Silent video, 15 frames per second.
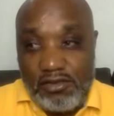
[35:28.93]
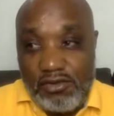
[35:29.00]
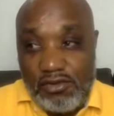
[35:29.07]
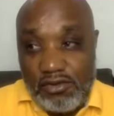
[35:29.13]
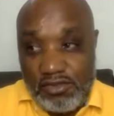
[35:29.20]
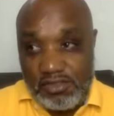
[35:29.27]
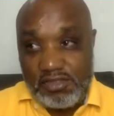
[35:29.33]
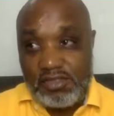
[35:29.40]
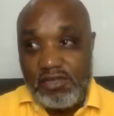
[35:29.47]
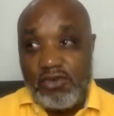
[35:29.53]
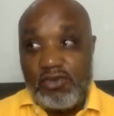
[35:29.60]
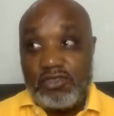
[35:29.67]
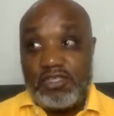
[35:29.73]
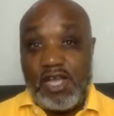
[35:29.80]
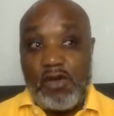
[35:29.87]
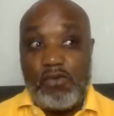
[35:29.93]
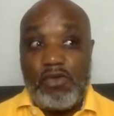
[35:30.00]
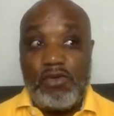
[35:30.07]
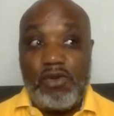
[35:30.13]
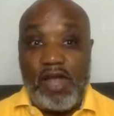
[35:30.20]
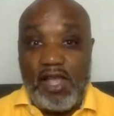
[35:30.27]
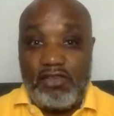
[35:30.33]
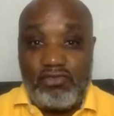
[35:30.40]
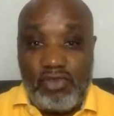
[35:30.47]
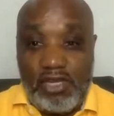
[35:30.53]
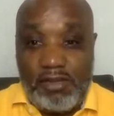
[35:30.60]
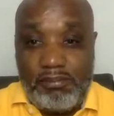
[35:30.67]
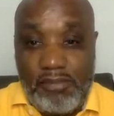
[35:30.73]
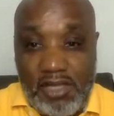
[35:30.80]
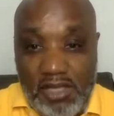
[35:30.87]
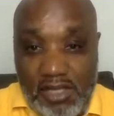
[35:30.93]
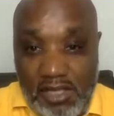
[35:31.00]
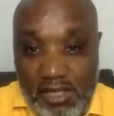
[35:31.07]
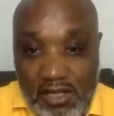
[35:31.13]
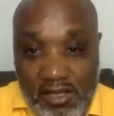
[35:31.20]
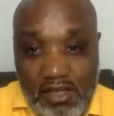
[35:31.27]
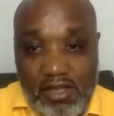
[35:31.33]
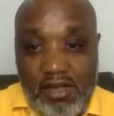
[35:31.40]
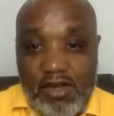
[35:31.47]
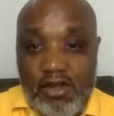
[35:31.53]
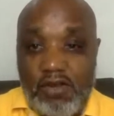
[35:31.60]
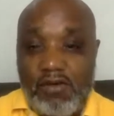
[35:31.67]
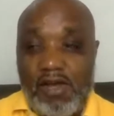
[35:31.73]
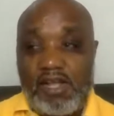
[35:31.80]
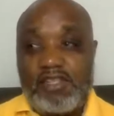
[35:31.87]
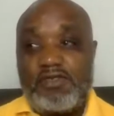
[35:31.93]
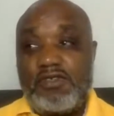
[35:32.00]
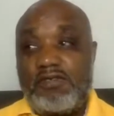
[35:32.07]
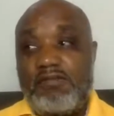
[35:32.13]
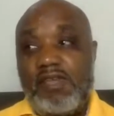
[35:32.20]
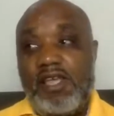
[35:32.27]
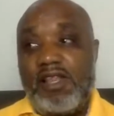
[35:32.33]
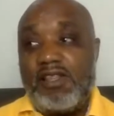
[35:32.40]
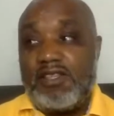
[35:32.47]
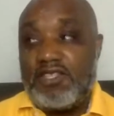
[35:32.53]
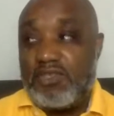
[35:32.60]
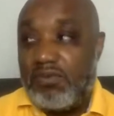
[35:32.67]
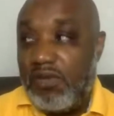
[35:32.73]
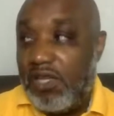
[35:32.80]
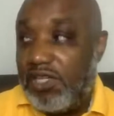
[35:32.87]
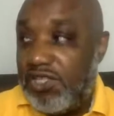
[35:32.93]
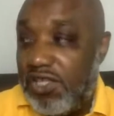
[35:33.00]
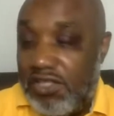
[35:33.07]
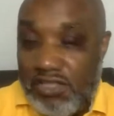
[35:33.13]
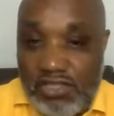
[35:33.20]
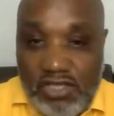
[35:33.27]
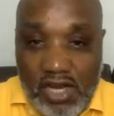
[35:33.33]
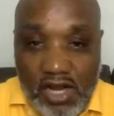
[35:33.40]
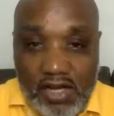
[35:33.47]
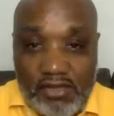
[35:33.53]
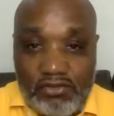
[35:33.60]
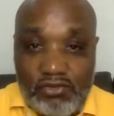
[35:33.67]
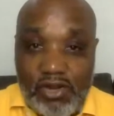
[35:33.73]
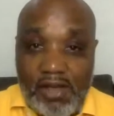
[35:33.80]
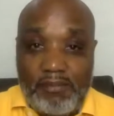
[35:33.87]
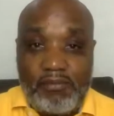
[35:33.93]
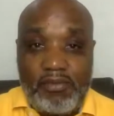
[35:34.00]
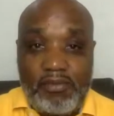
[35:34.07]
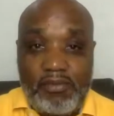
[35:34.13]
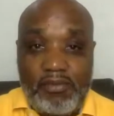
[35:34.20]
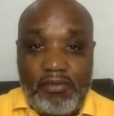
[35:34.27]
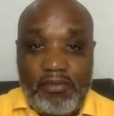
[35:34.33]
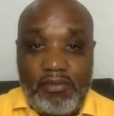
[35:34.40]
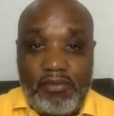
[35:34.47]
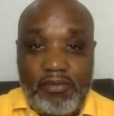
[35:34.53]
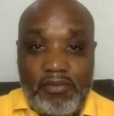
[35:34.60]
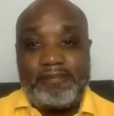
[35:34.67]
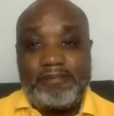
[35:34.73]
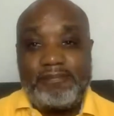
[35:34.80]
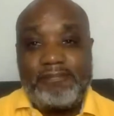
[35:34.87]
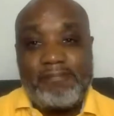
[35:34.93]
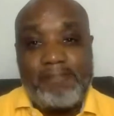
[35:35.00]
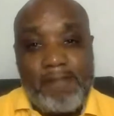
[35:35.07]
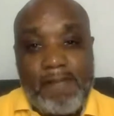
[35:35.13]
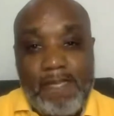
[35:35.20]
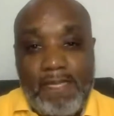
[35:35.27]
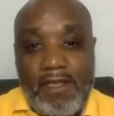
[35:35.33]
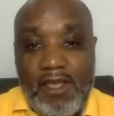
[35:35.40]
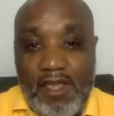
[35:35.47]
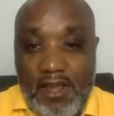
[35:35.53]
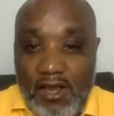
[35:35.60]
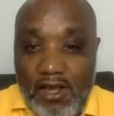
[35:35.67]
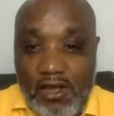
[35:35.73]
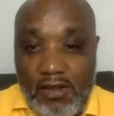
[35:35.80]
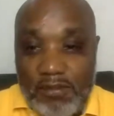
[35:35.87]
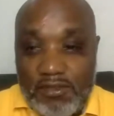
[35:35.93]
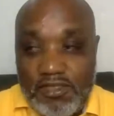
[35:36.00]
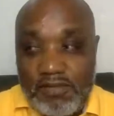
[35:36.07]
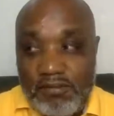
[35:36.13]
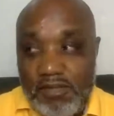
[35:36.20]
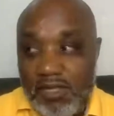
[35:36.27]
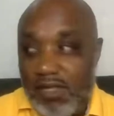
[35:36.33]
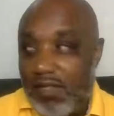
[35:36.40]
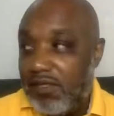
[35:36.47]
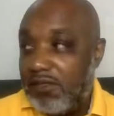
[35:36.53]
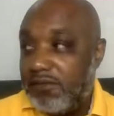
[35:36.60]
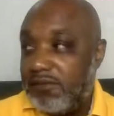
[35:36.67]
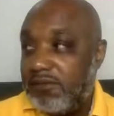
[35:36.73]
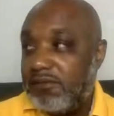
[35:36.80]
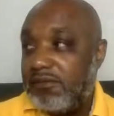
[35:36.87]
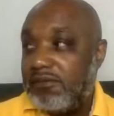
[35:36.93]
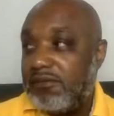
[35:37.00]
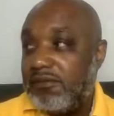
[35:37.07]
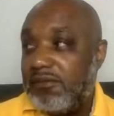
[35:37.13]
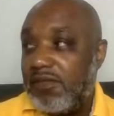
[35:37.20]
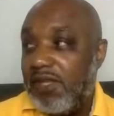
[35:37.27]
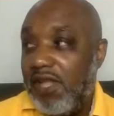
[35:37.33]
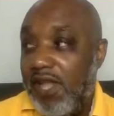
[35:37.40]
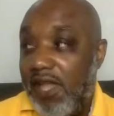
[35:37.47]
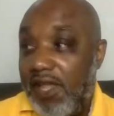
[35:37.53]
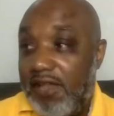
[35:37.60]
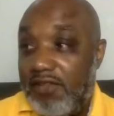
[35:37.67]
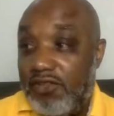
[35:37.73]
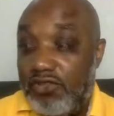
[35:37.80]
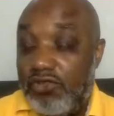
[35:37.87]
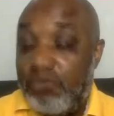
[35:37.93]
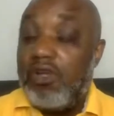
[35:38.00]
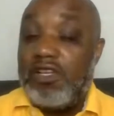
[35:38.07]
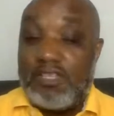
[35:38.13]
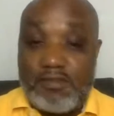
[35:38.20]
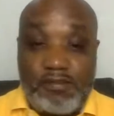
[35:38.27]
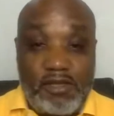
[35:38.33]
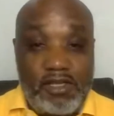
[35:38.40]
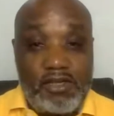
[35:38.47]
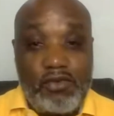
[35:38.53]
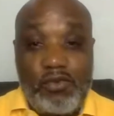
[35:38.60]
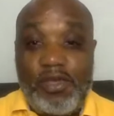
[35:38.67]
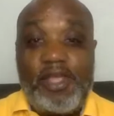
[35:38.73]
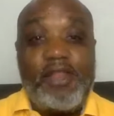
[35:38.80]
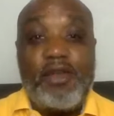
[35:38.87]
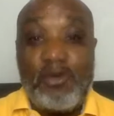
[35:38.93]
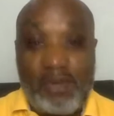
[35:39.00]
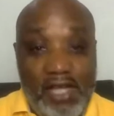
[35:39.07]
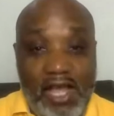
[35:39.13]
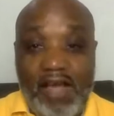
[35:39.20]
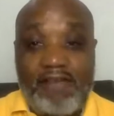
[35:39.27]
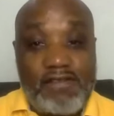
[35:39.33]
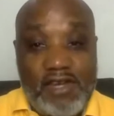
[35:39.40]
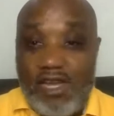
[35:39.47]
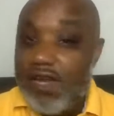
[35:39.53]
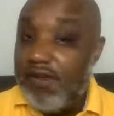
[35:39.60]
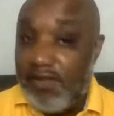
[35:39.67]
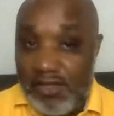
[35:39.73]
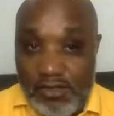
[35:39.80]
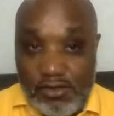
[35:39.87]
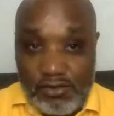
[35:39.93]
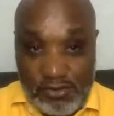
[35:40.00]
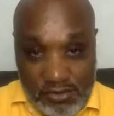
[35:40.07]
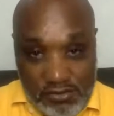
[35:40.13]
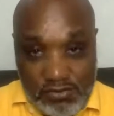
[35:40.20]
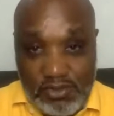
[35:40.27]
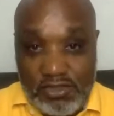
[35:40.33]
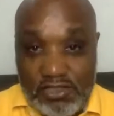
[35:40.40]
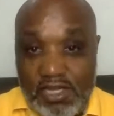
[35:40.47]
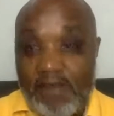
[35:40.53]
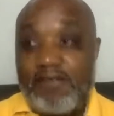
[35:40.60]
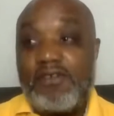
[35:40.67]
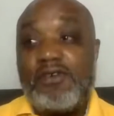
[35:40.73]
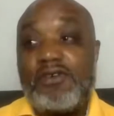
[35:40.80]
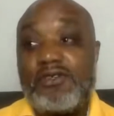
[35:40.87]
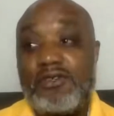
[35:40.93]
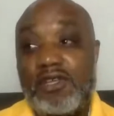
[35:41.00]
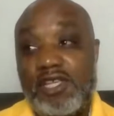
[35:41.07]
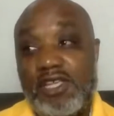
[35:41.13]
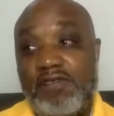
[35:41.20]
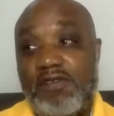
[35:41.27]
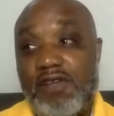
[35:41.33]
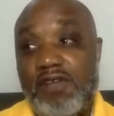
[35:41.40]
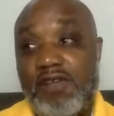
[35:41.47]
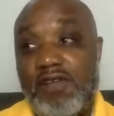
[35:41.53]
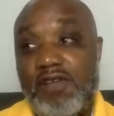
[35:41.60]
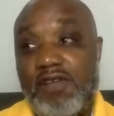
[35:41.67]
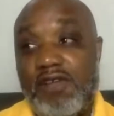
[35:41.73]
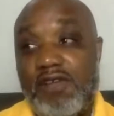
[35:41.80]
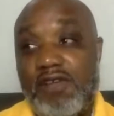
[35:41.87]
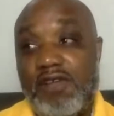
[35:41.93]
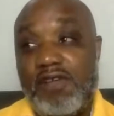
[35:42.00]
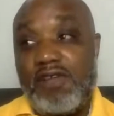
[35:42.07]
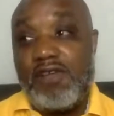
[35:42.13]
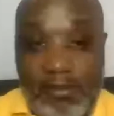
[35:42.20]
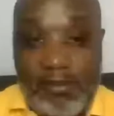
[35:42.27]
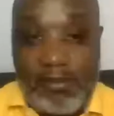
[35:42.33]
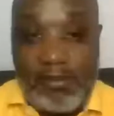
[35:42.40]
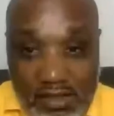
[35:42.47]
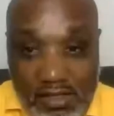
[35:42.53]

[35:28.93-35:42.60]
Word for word: goats, the goats that we were actually milking. Once you made the switch and start ramping that up, here comes the milk. And trust me, we don't have dairy goats. We just have goats that give a good amount of milk.